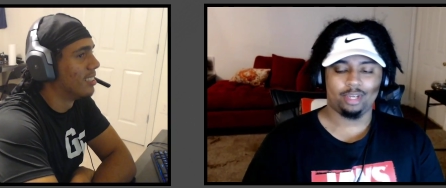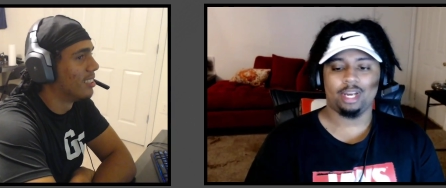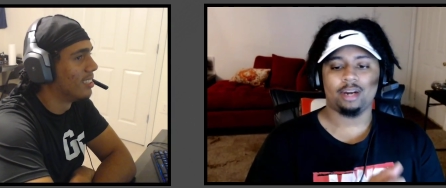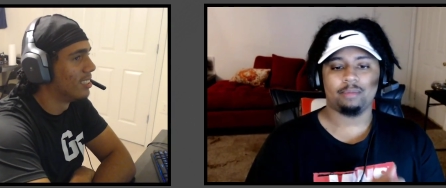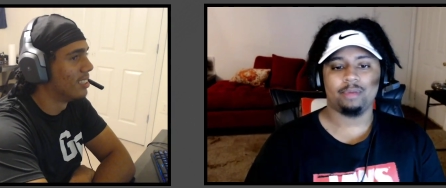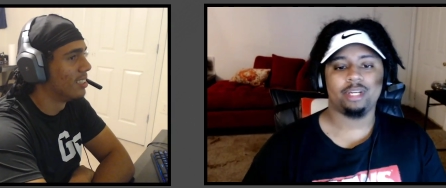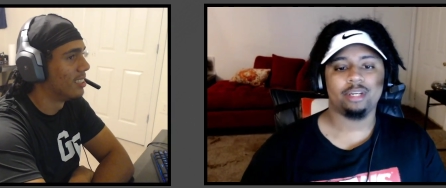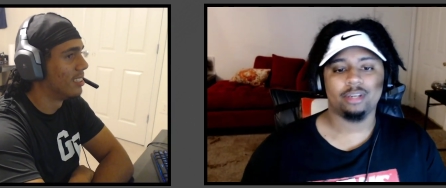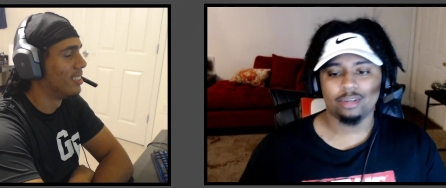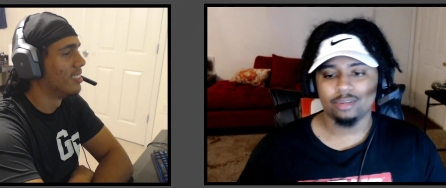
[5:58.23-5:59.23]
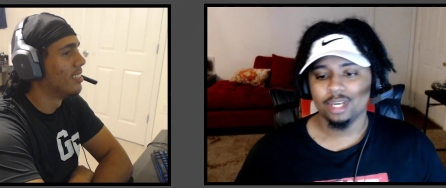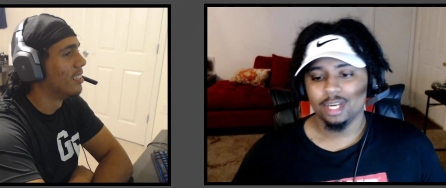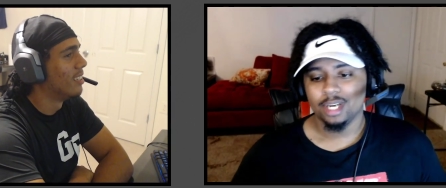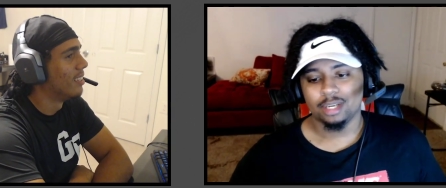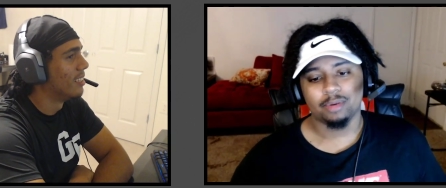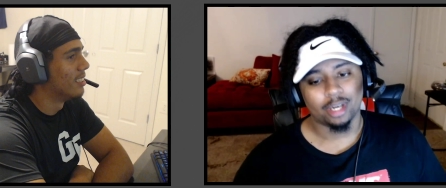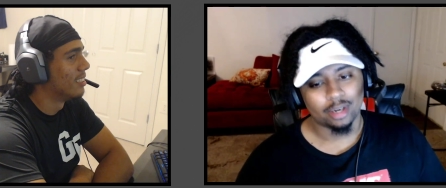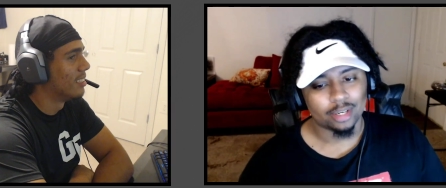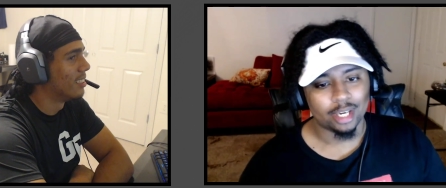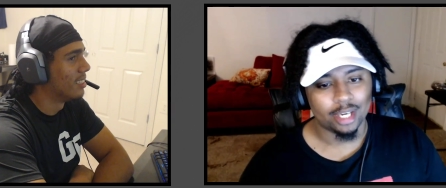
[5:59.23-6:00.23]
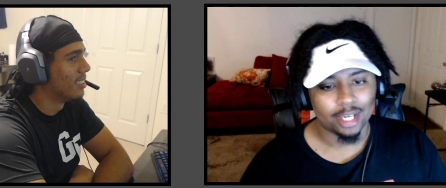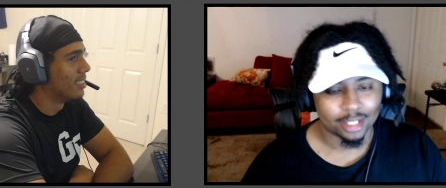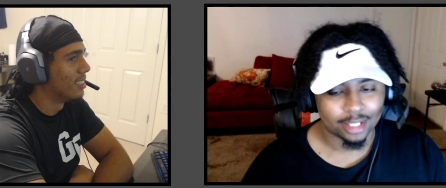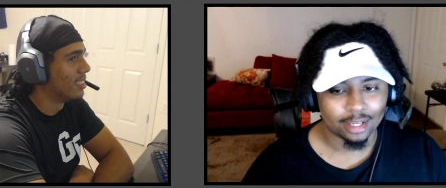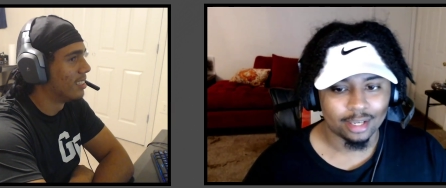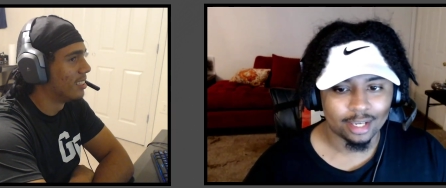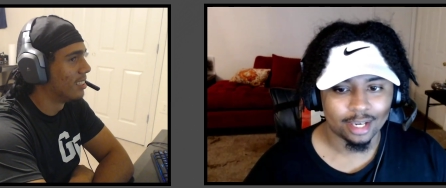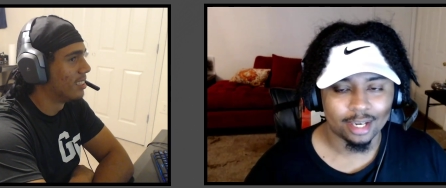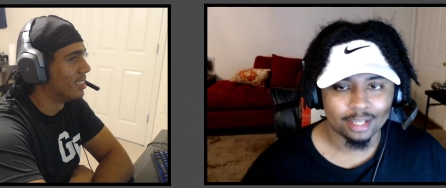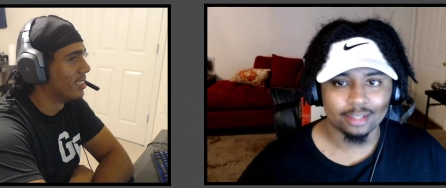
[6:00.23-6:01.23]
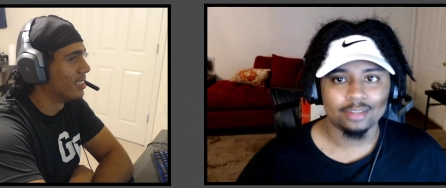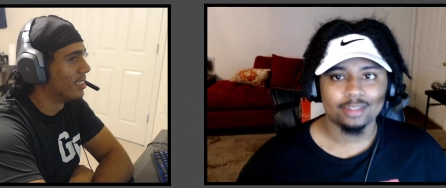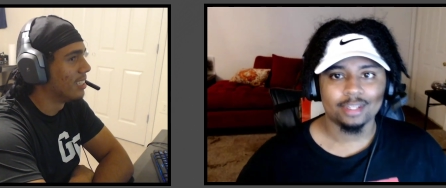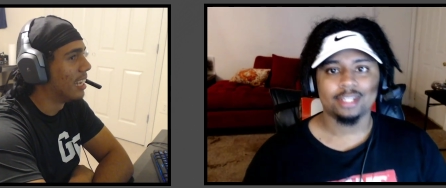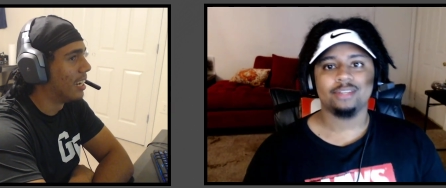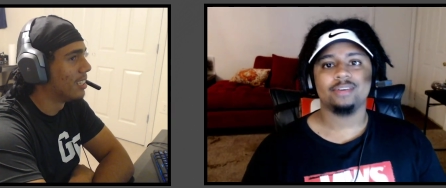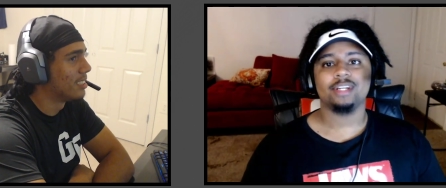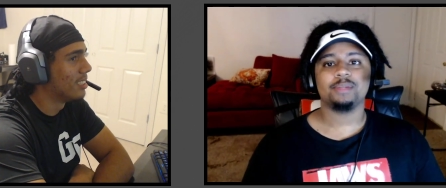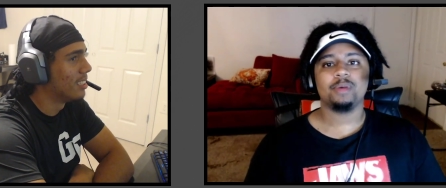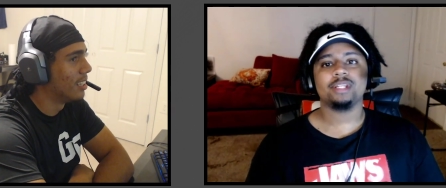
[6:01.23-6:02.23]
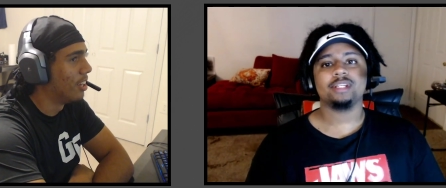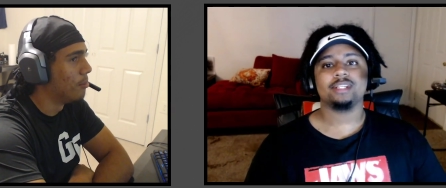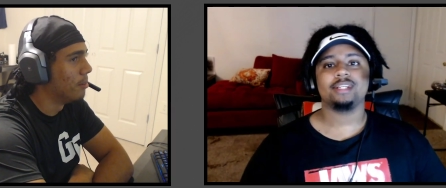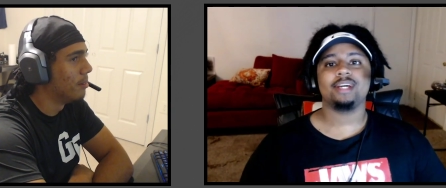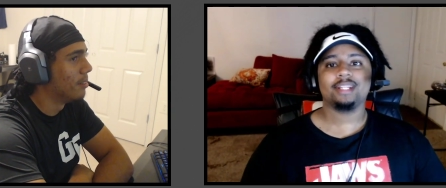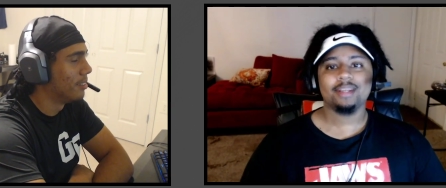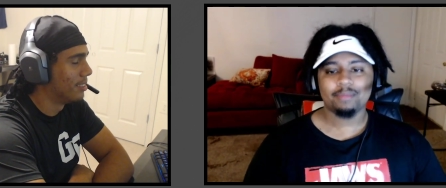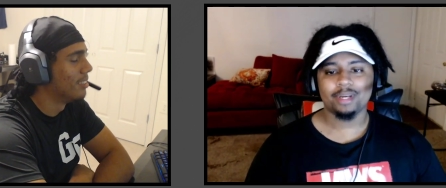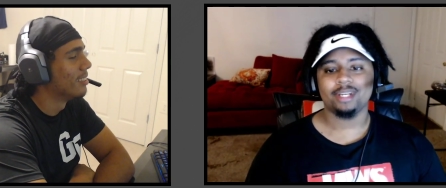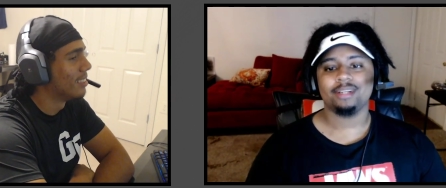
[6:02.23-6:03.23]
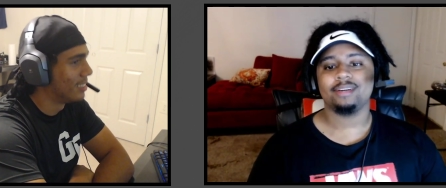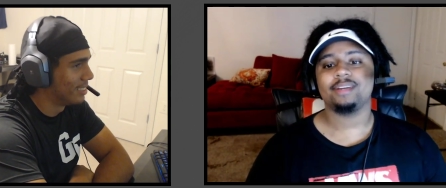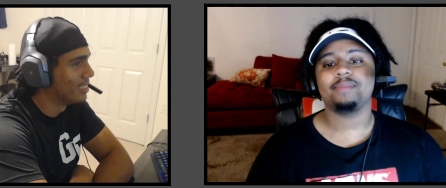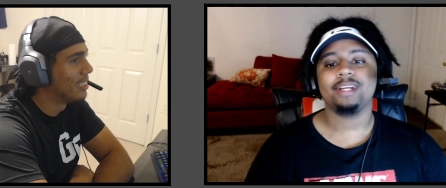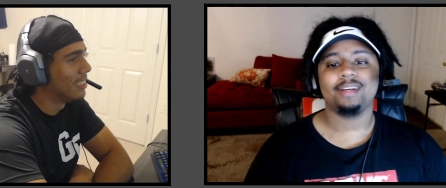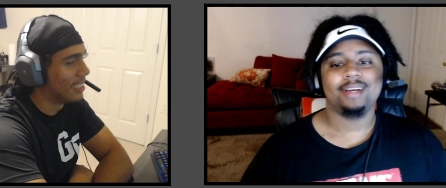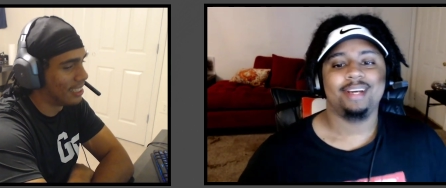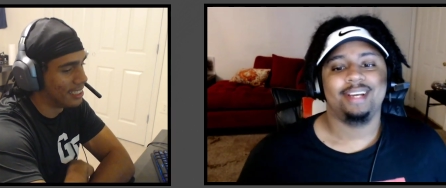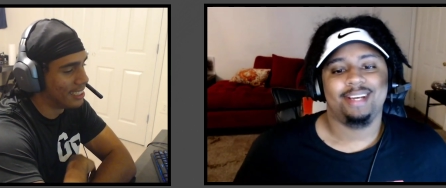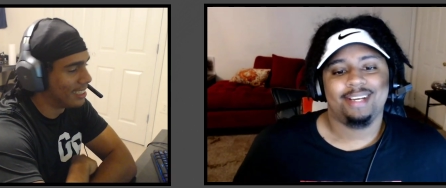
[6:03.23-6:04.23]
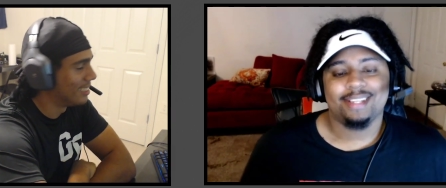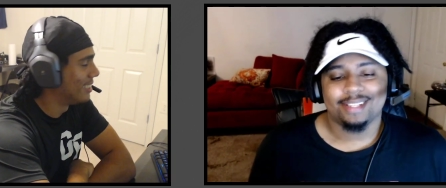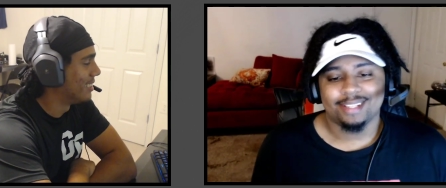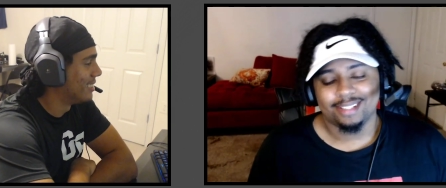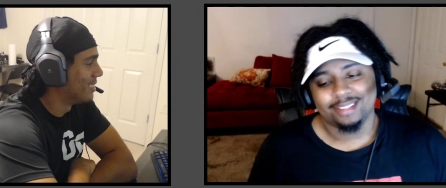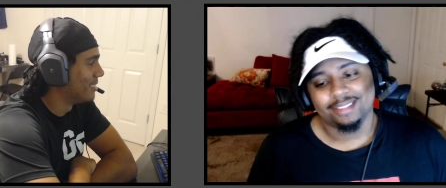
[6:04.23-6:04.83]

Speaker 1: of money know. And we're like, okay, he got that. He got you know, he's doing yeah, his business. he um, got that money. You know what I mean? Yeah, yeah, so, yeah, yeah.